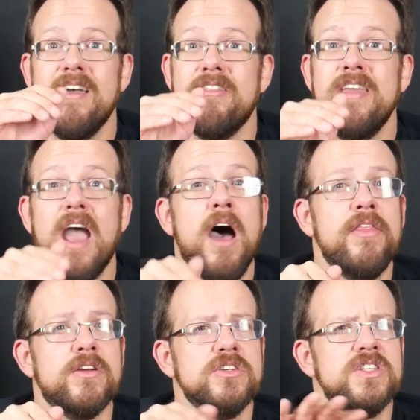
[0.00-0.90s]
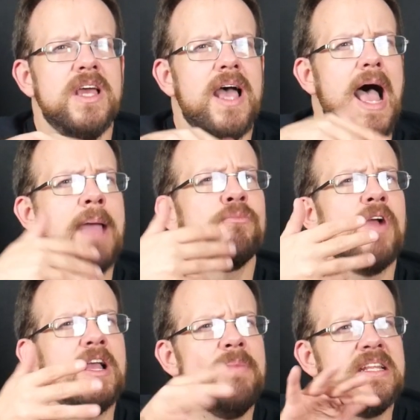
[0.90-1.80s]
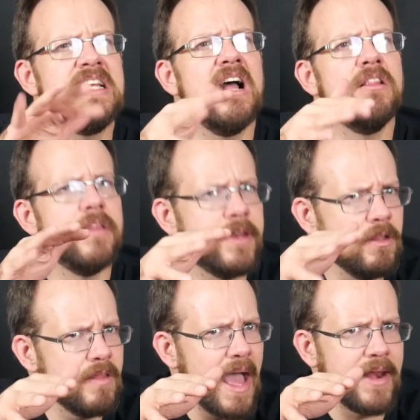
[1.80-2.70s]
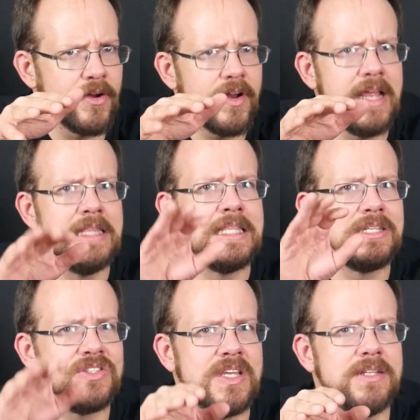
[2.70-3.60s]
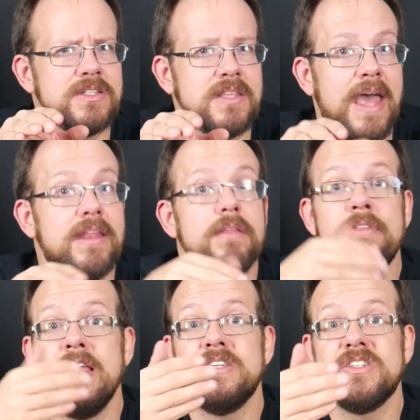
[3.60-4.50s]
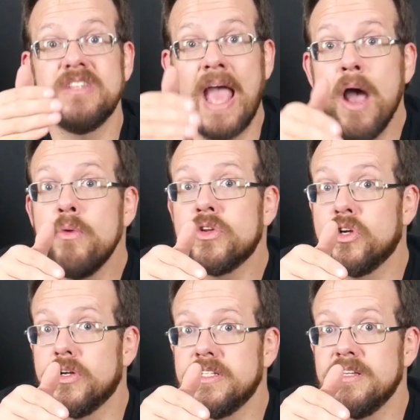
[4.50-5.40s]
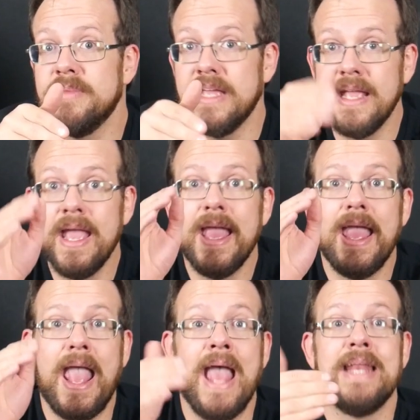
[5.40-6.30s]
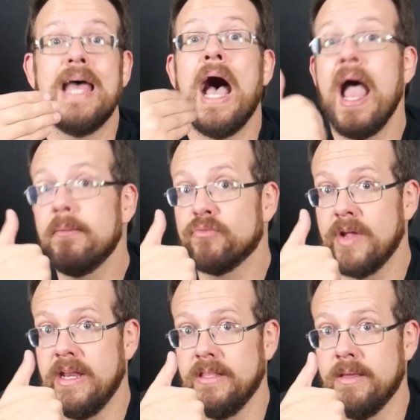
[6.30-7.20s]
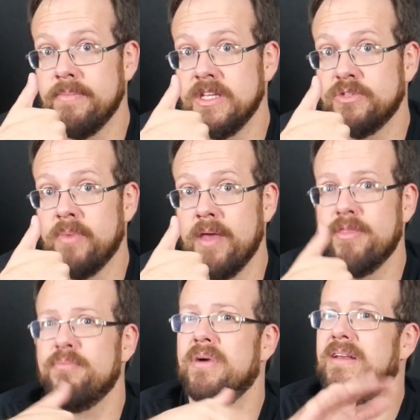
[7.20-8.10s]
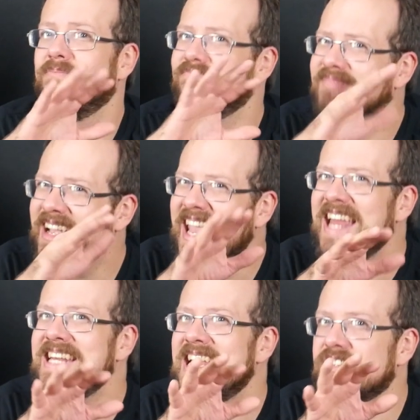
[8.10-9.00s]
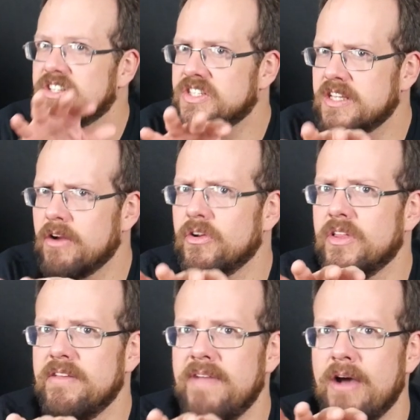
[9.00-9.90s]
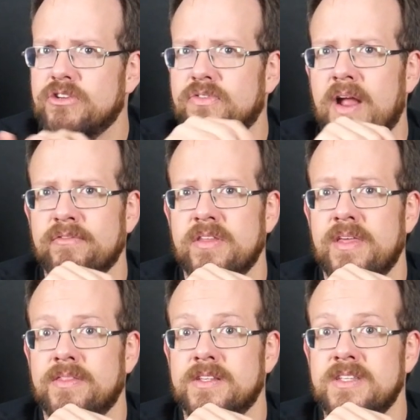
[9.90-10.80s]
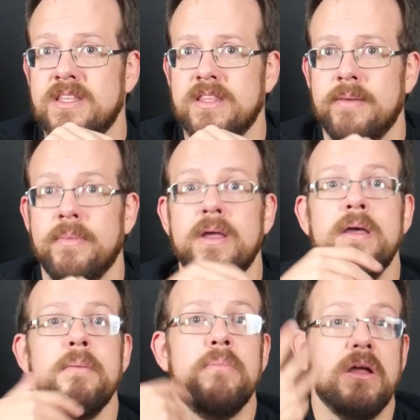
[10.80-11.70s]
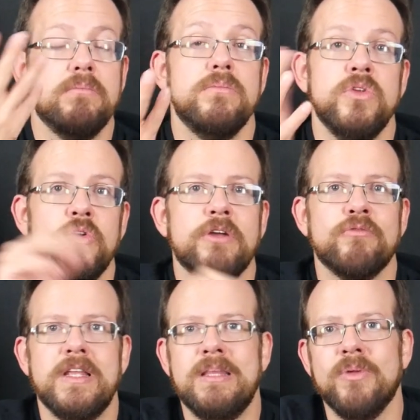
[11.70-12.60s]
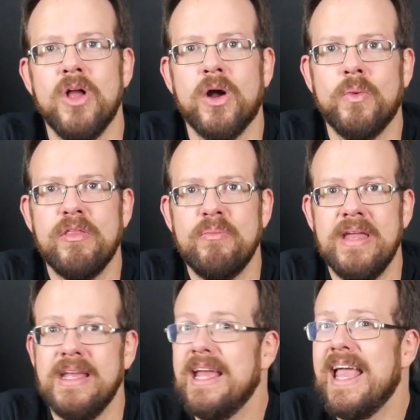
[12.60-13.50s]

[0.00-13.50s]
The others, I'm recommending a little lighter in the sense that they sound good to me and I'm reading them this month, but I can't necessarily vouch for everything that's in them, but you can read them along with me.